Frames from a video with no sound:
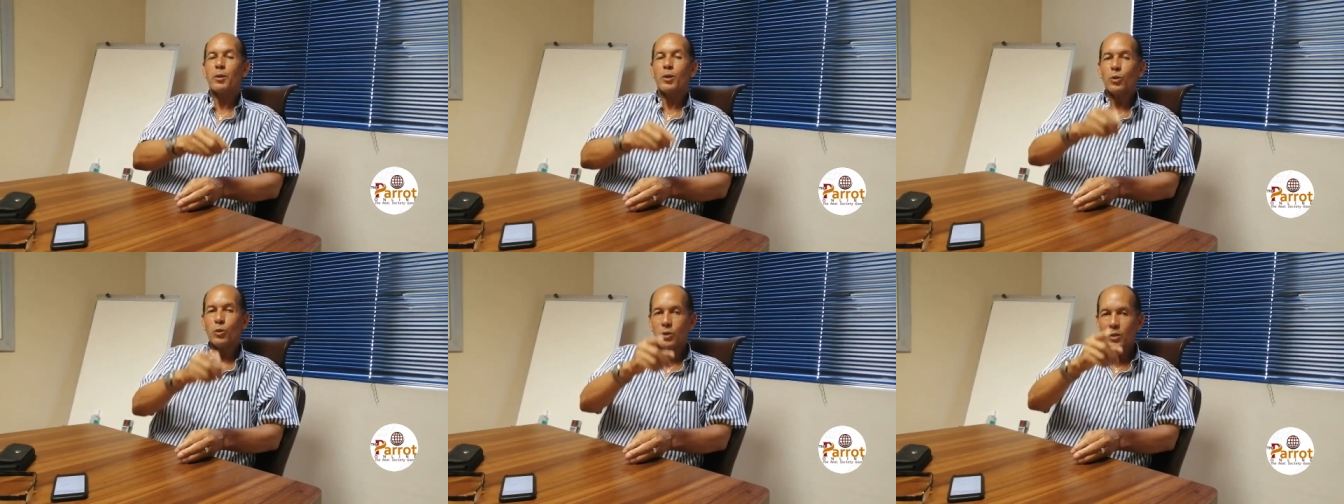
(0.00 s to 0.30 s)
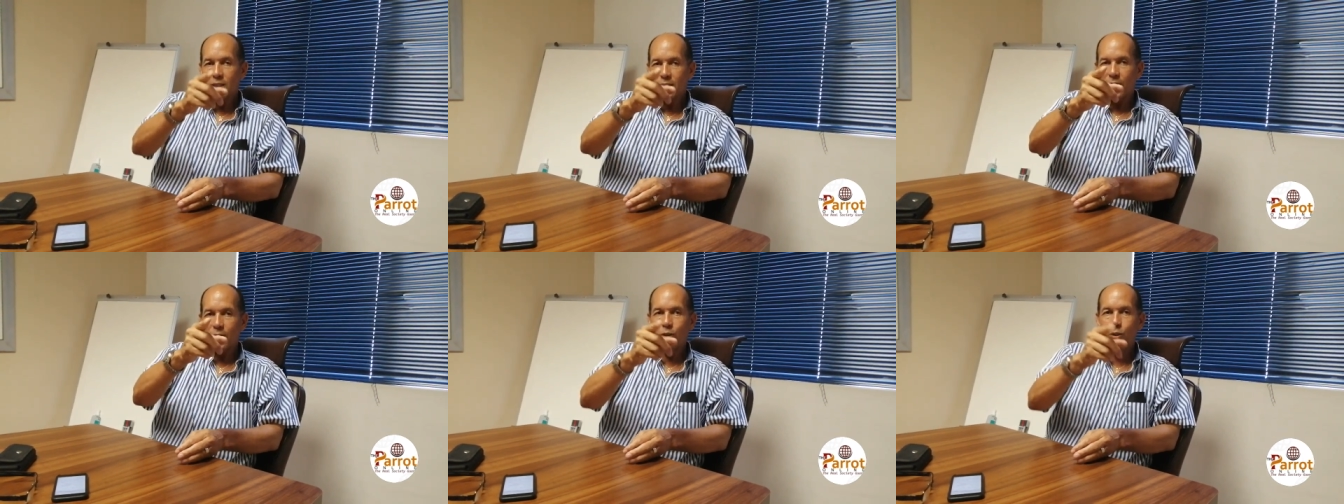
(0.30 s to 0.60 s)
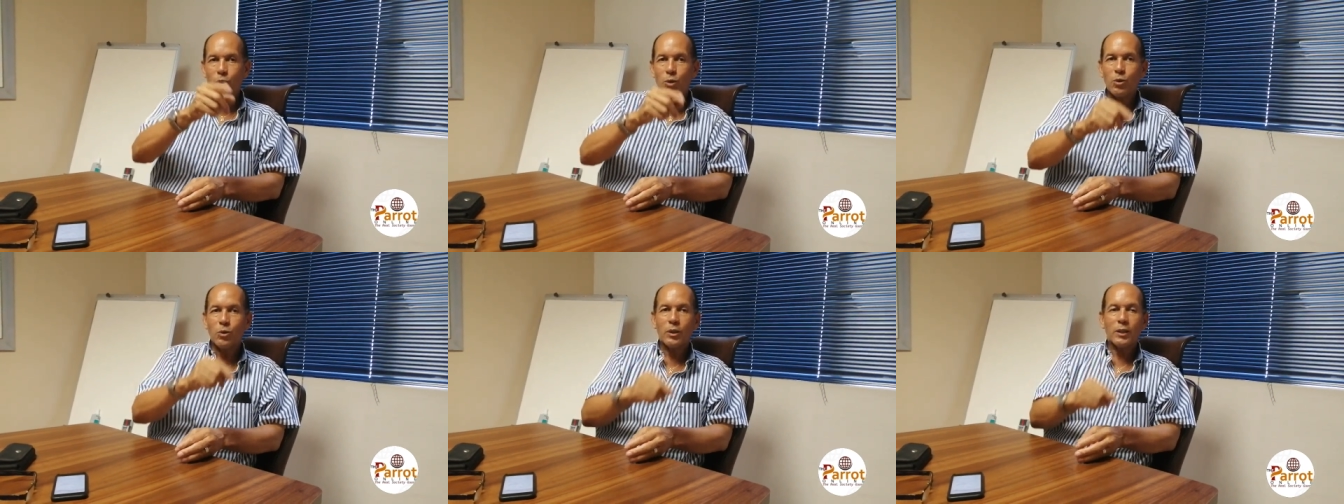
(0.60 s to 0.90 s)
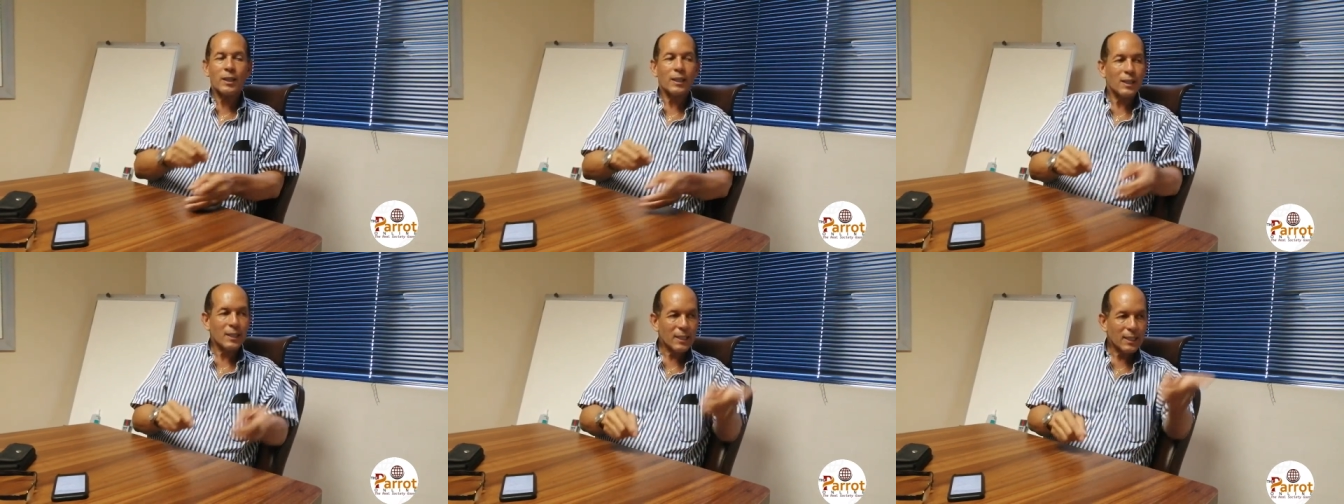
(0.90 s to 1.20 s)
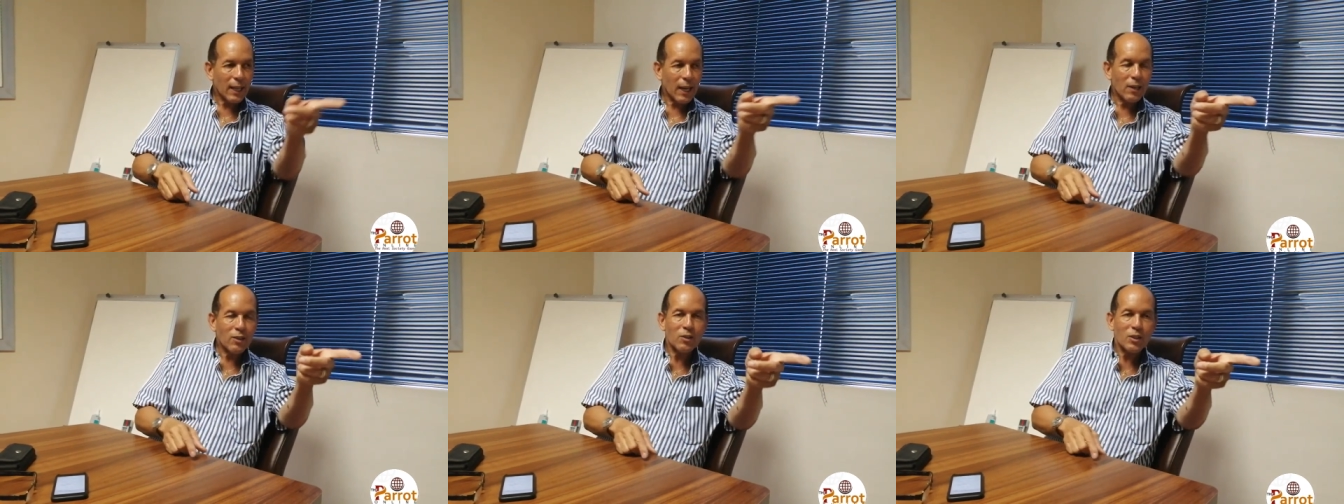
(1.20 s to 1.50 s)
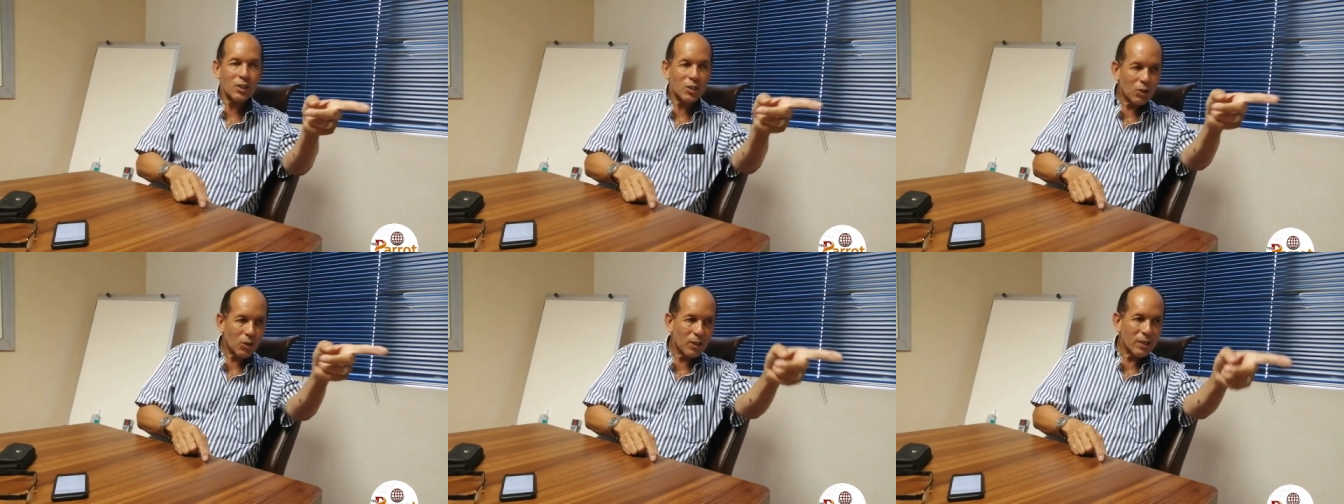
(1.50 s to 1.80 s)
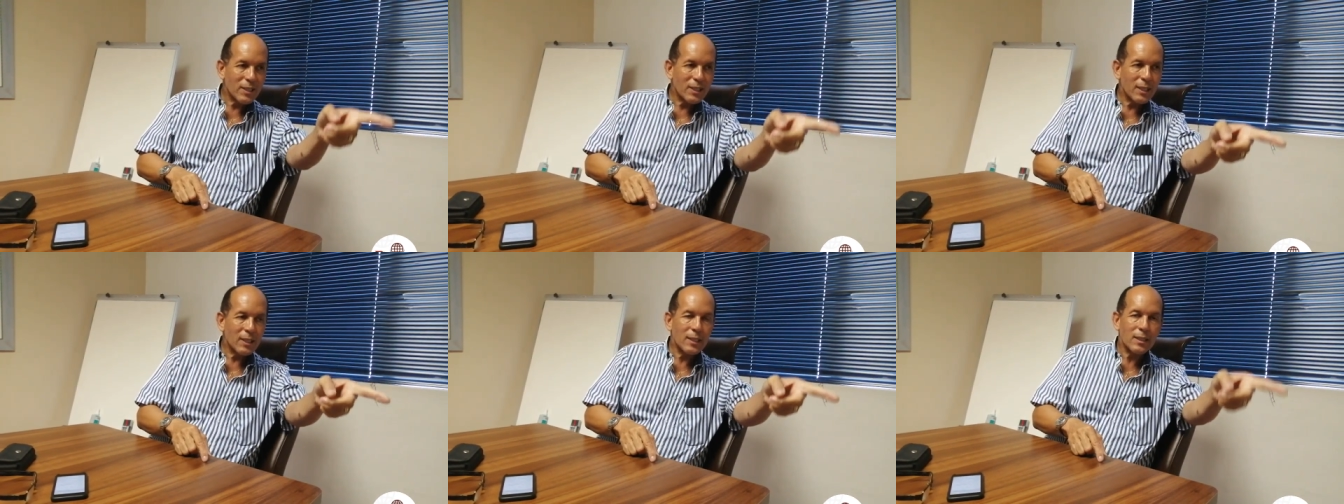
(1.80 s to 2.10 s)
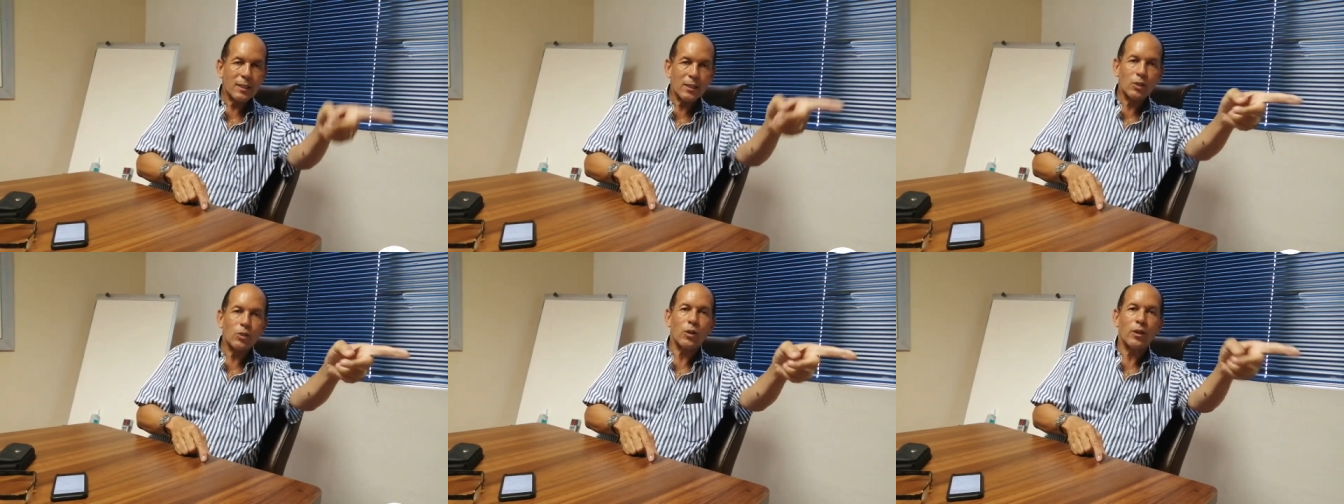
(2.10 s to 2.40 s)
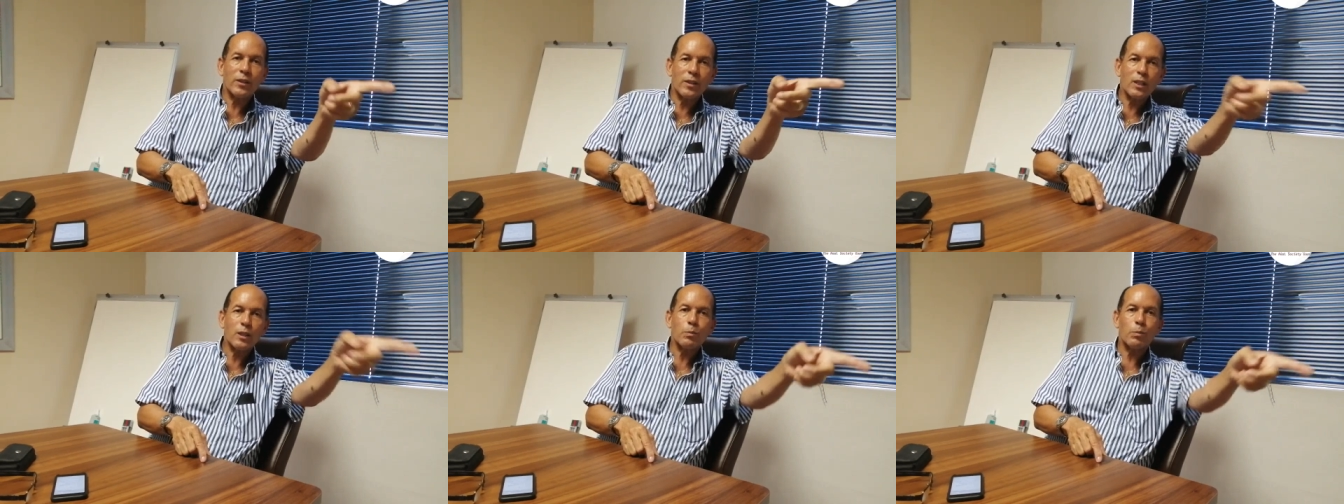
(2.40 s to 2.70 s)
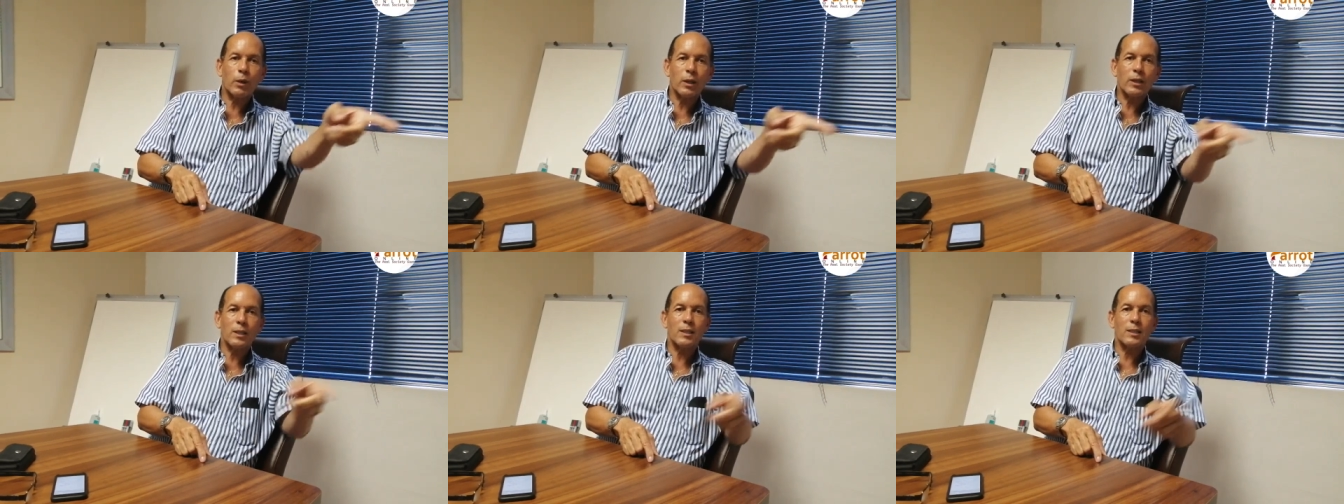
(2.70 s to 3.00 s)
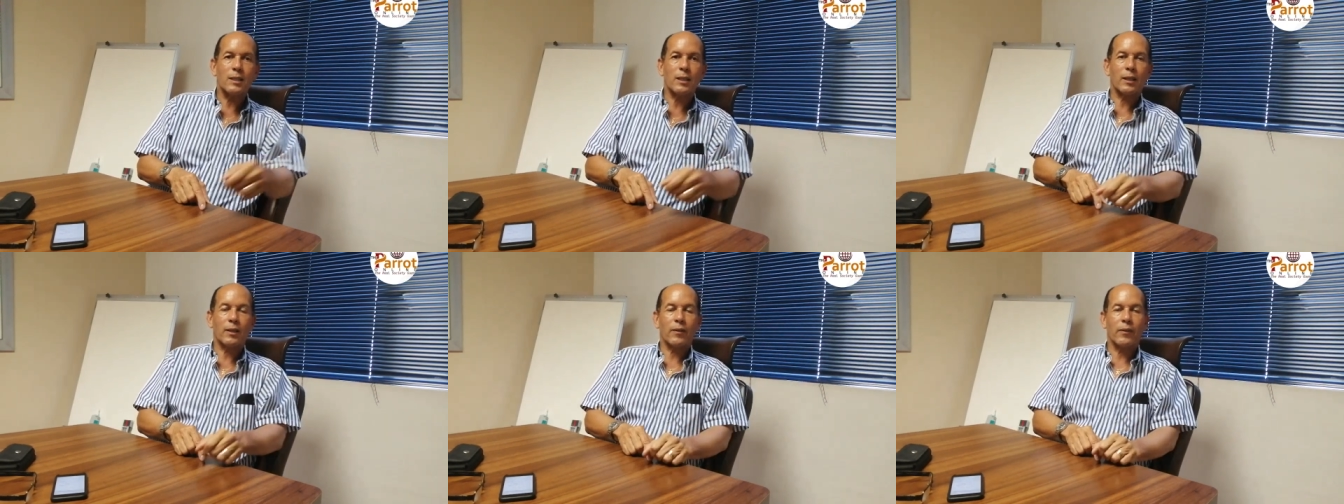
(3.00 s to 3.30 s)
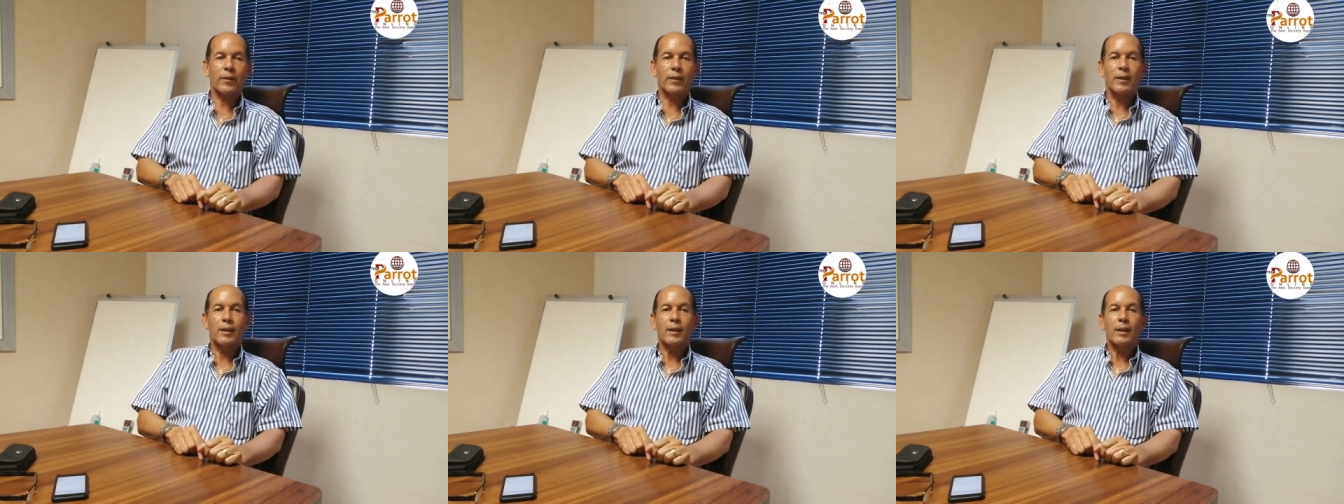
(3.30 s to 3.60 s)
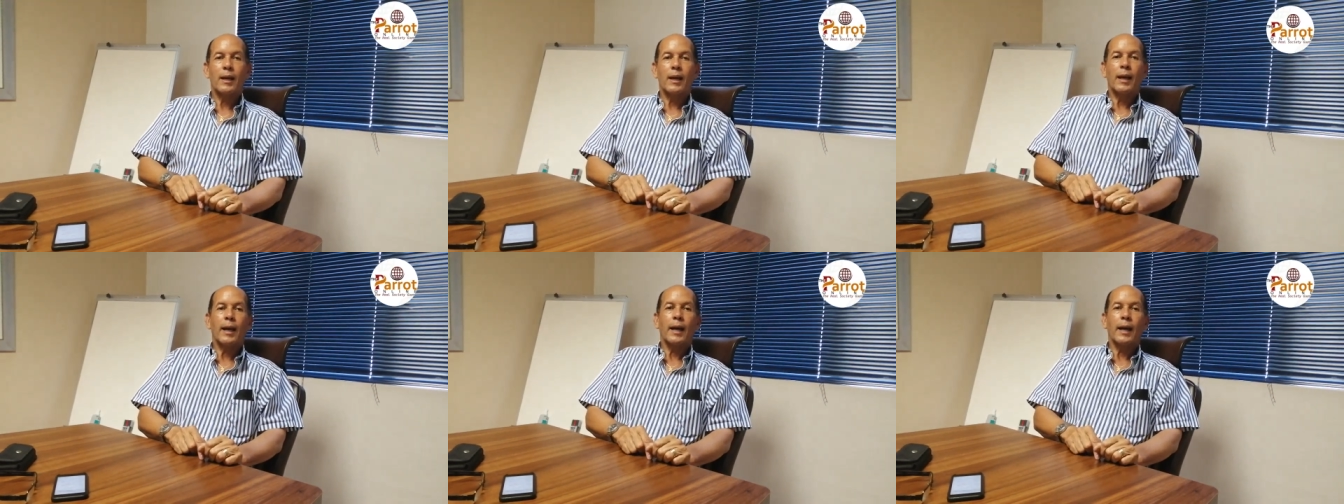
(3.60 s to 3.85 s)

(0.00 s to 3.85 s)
because I know what this country is consistent on this policy